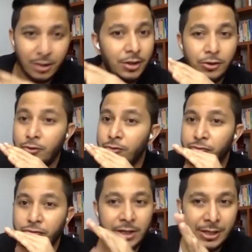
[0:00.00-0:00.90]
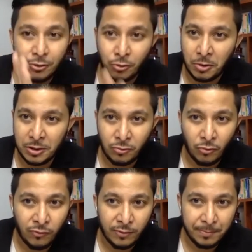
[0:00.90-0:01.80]
You really don't want to
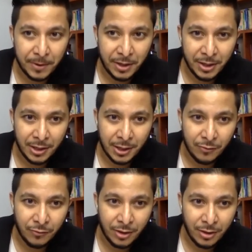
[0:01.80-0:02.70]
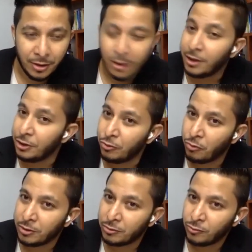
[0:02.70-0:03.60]
overpay in any way. You
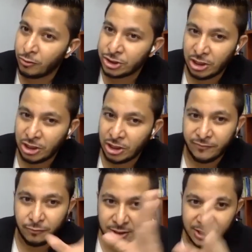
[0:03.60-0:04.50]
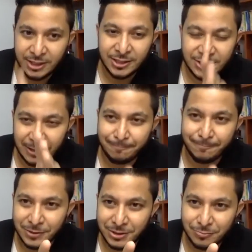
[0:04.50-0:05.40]
want to watch out for tier
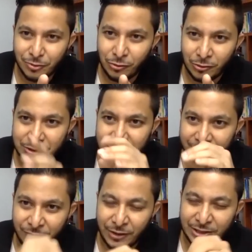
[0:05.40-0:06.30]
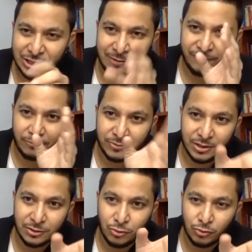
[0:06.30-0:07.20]
jumpers, because if you can jump from
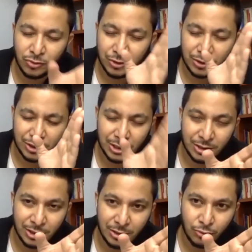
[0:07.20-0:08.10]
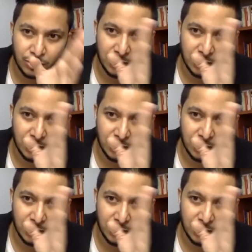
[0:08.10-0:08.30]
tier 2 to tier 3 to